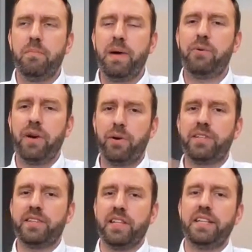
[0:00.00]
back when I
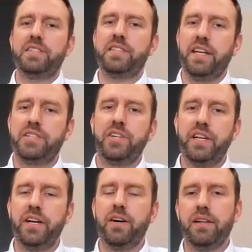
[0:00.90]
worked at the
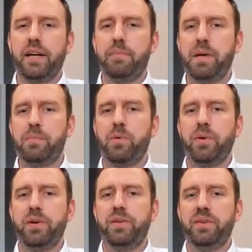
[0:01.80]
legislature, a lot of people
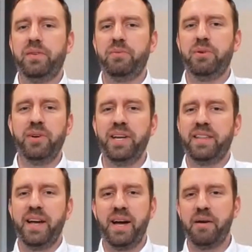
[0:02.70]
would
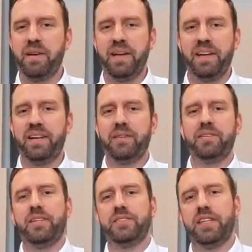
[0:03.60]
read them, and
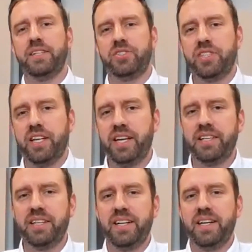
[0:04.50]
it's an
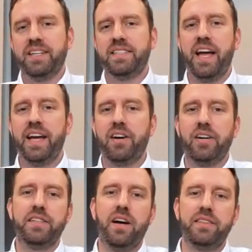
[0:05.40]
interesting take
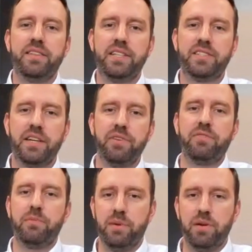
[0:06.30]
on things,
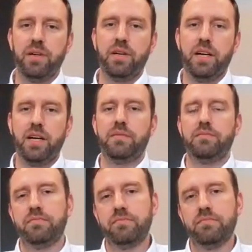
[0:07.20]
definitely from a
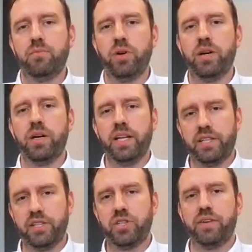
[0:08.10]
more
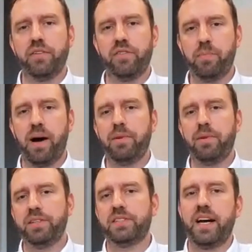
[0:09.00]
like conservative or
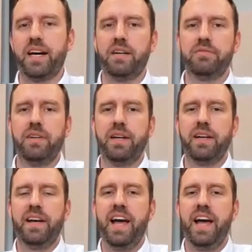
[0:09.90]
populist kind of
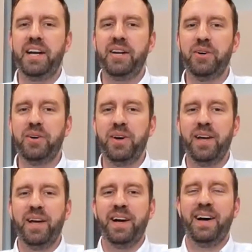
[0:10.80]
angle.
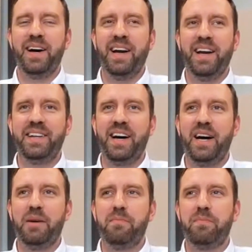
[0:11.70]
And
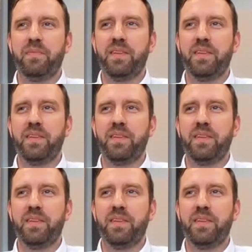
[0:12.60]
I